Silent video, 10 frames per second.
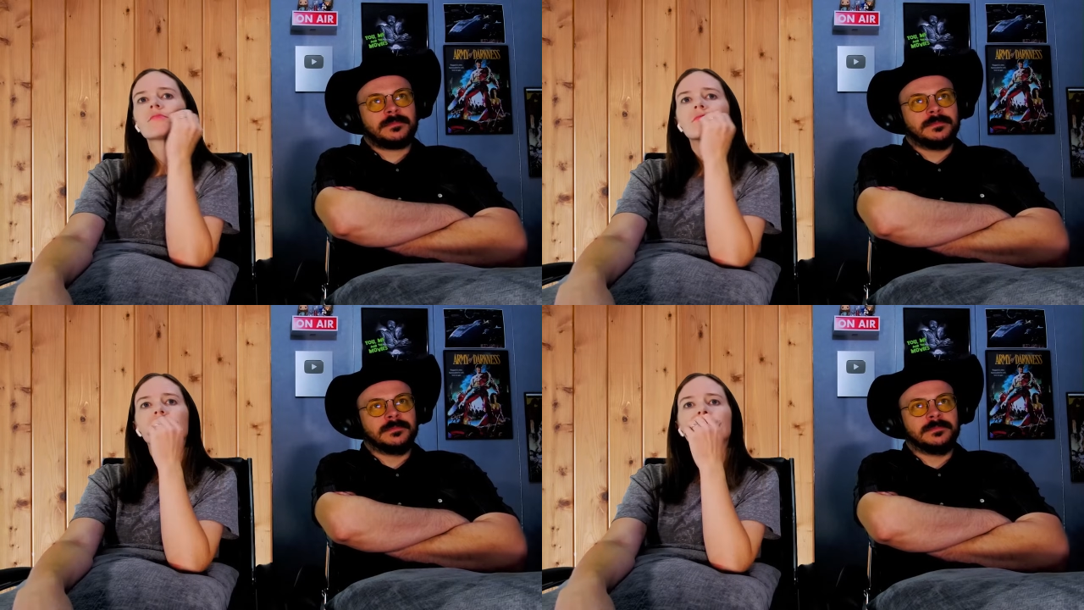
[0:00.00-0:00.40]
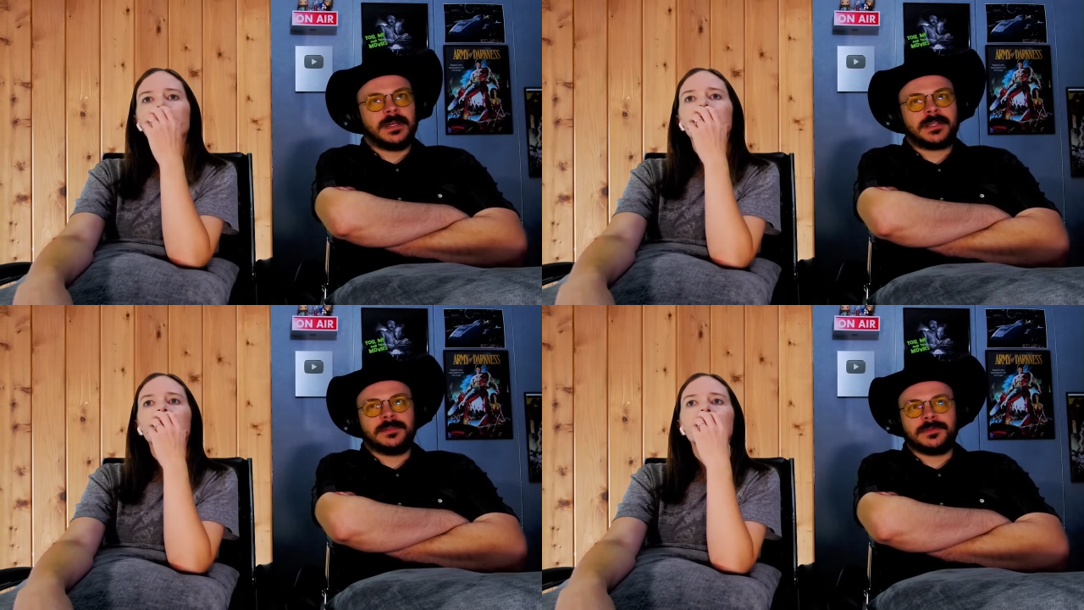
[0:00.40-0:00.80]

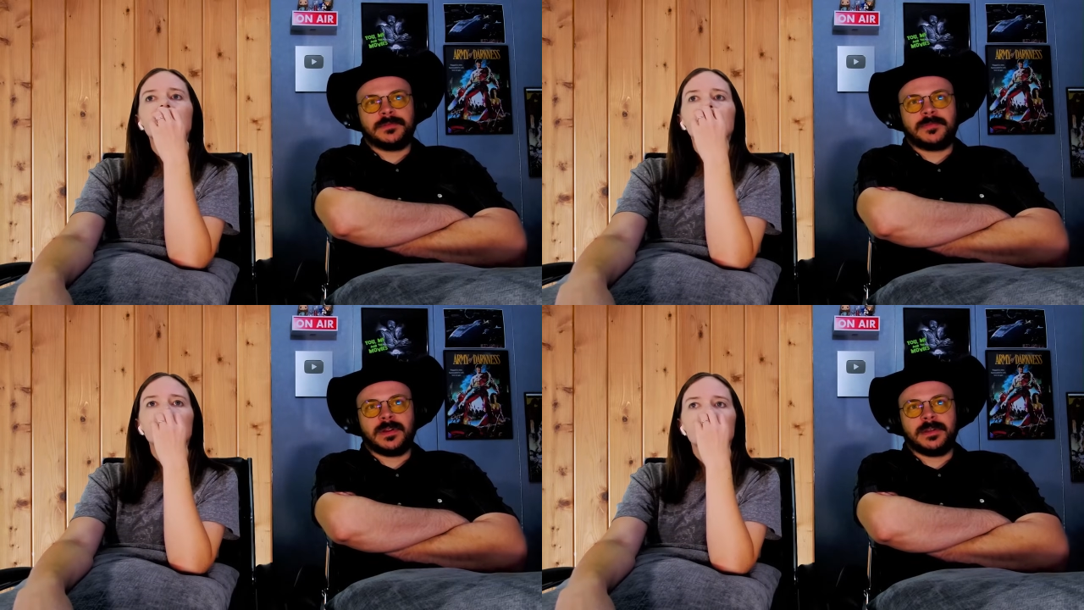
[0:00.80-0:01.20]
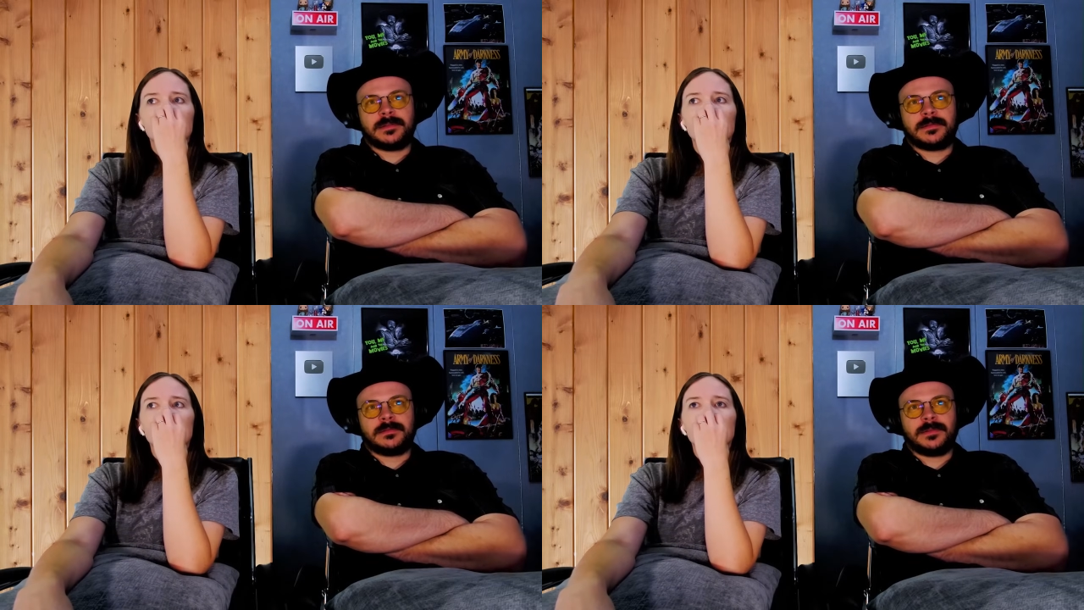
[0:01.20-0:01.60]
Speaker 1: Mike's losing
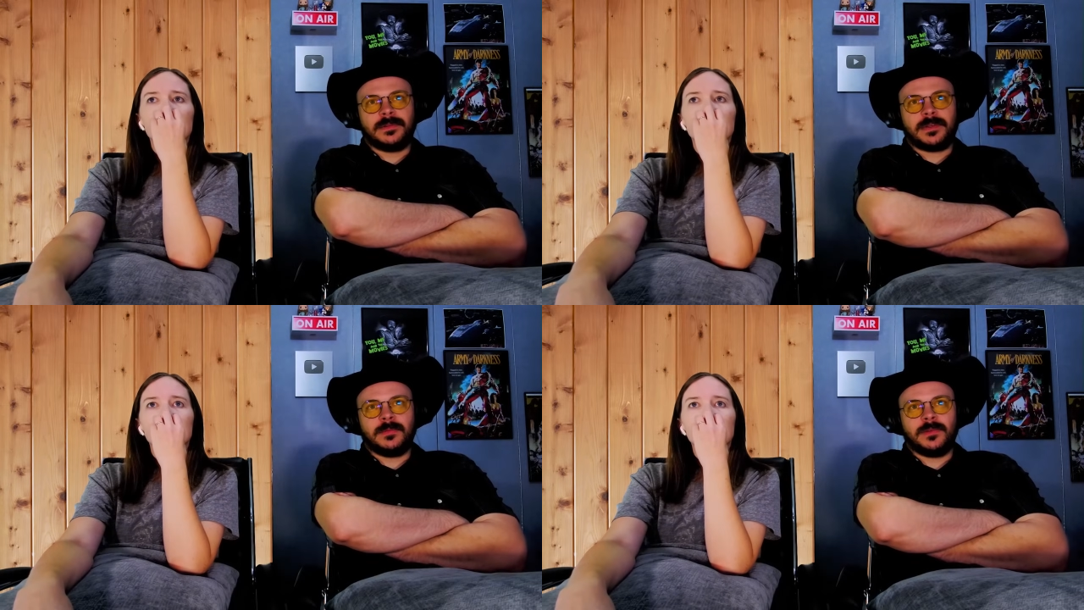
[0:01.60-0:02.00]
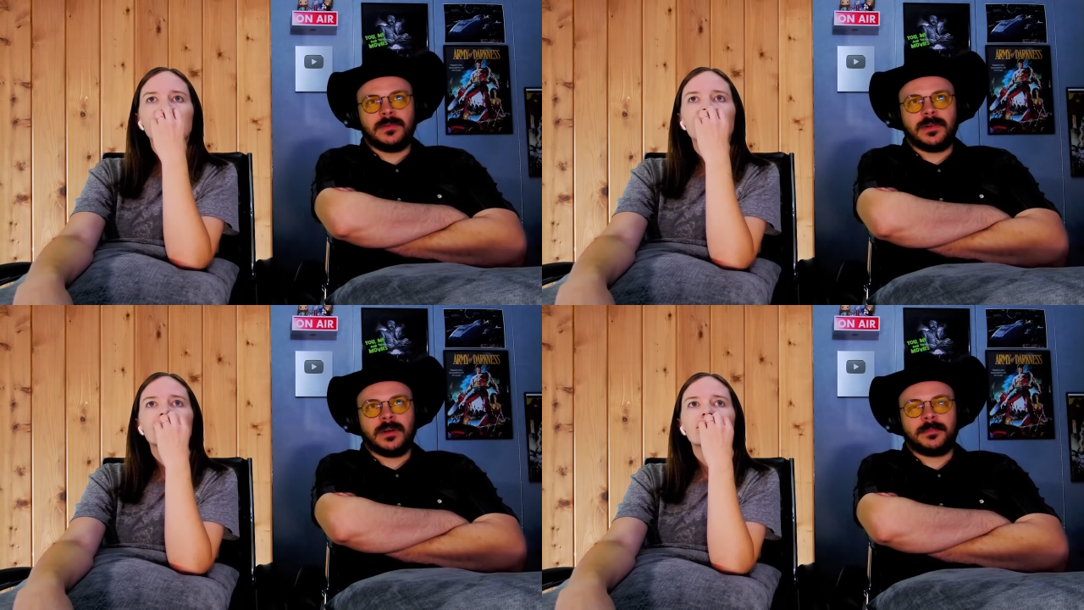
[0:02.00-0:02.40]
friends. Dukie
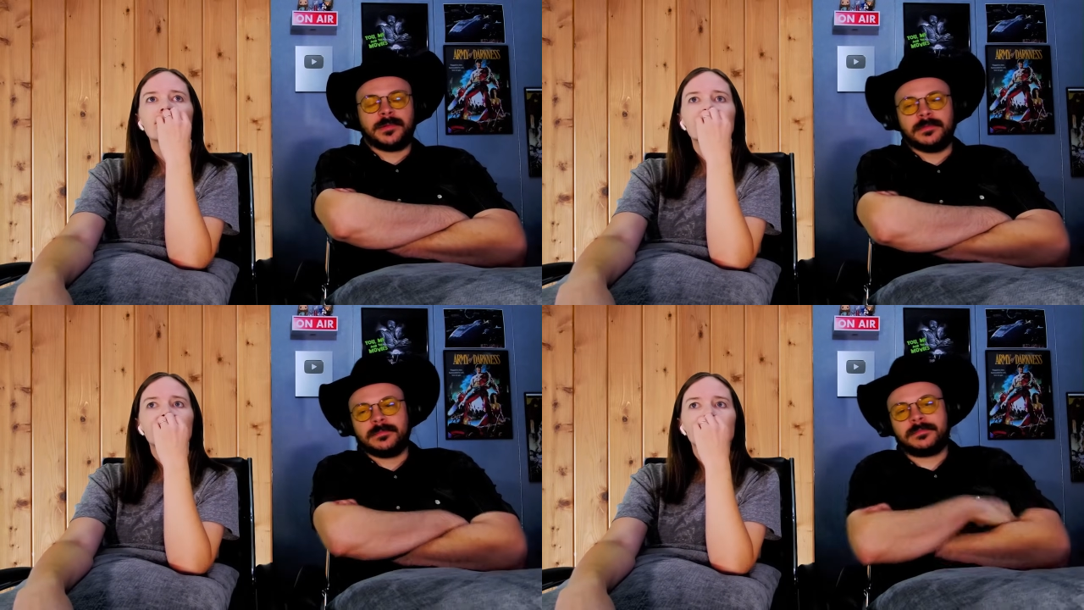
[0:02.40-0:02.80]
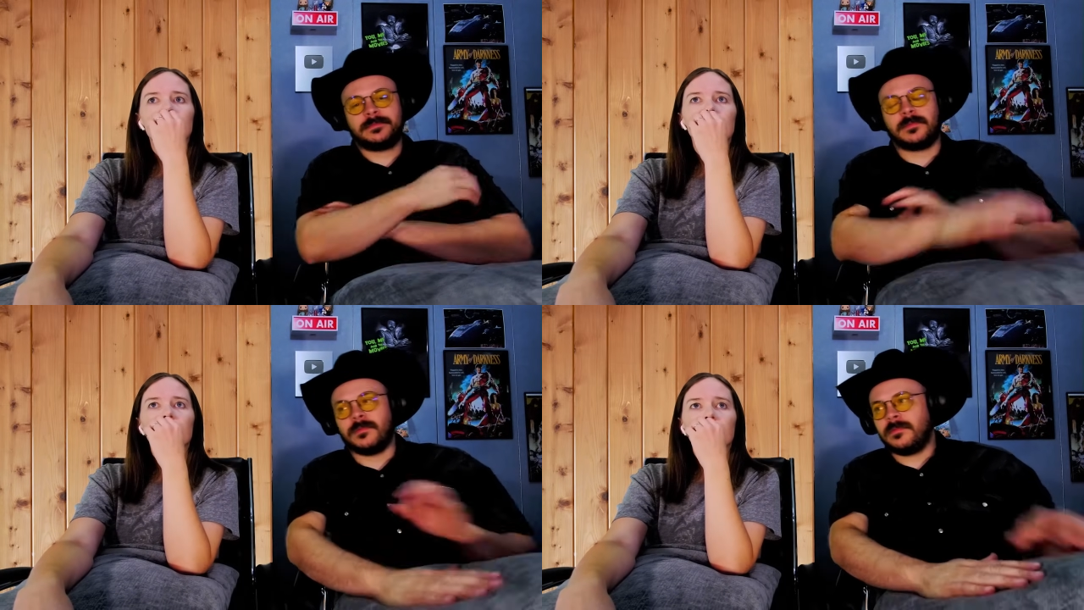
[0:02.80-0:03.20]
moving up and
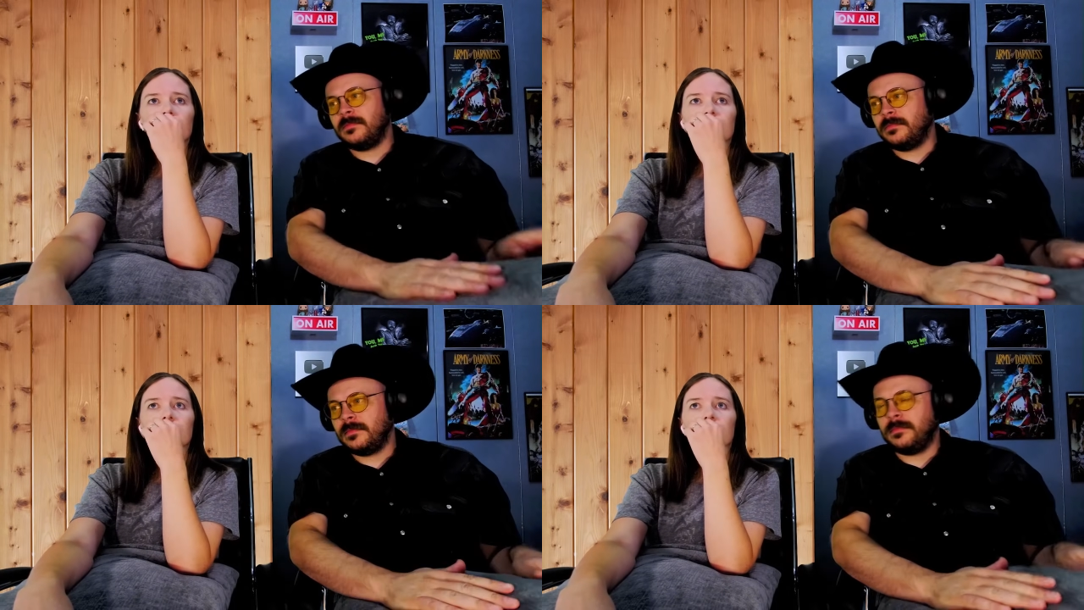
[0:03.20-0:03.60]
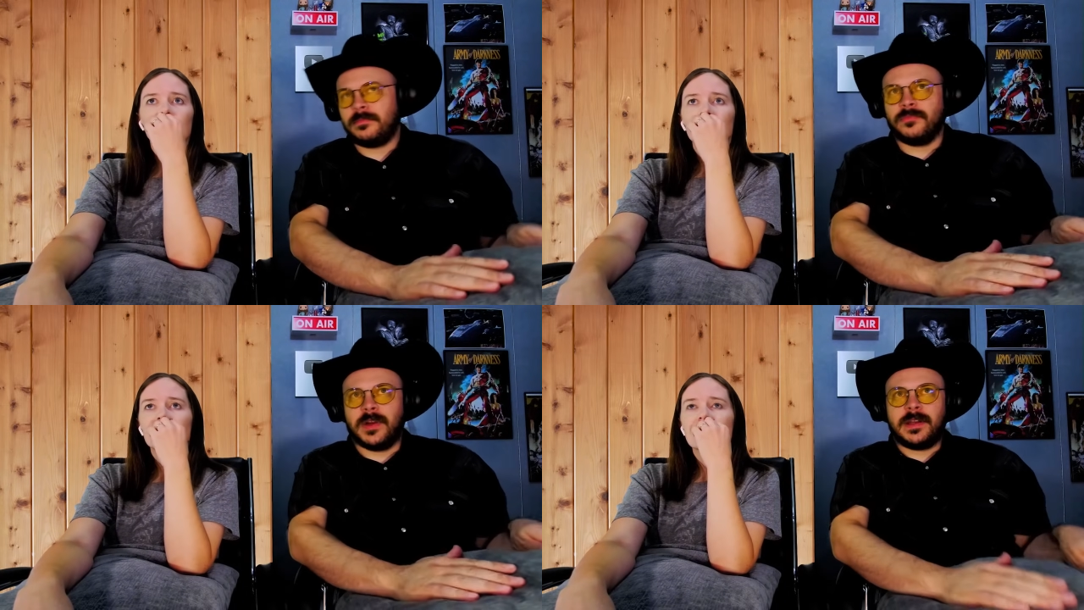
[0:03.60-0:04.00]

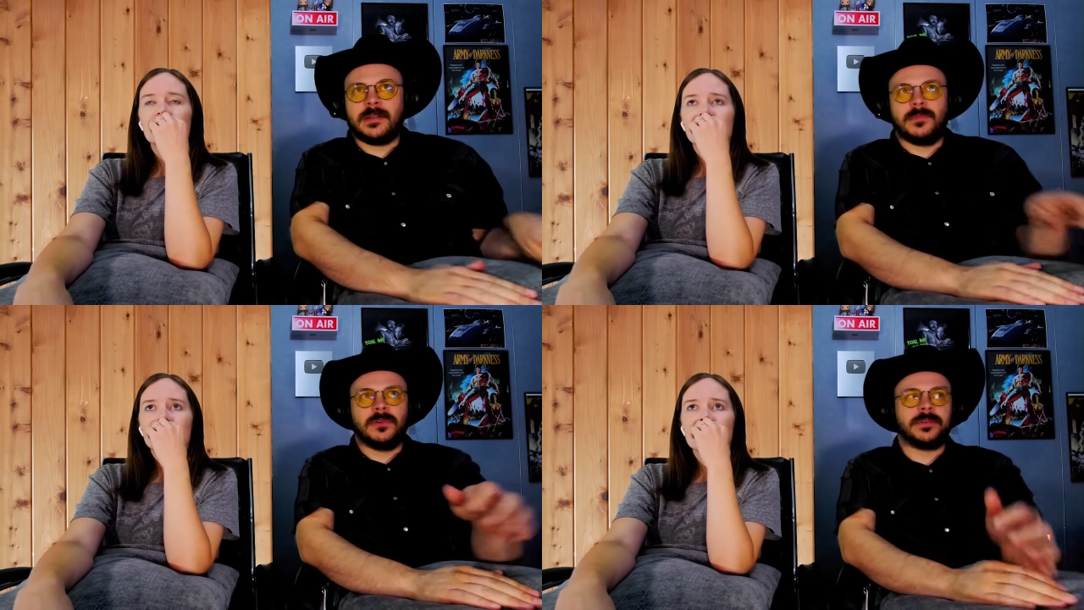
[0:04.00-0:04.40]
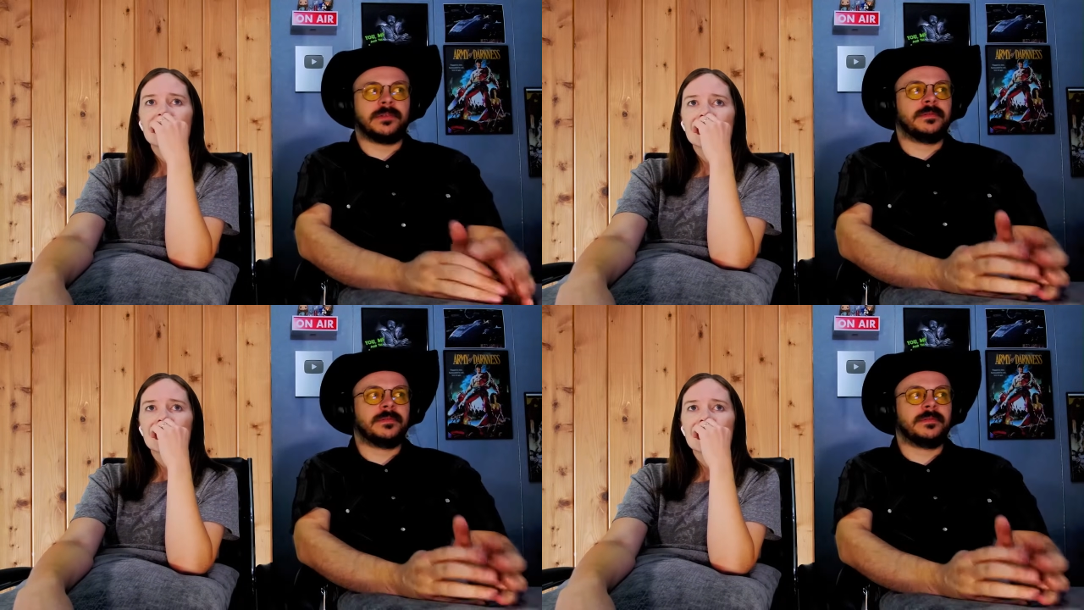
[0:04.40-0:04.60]
Randy moving.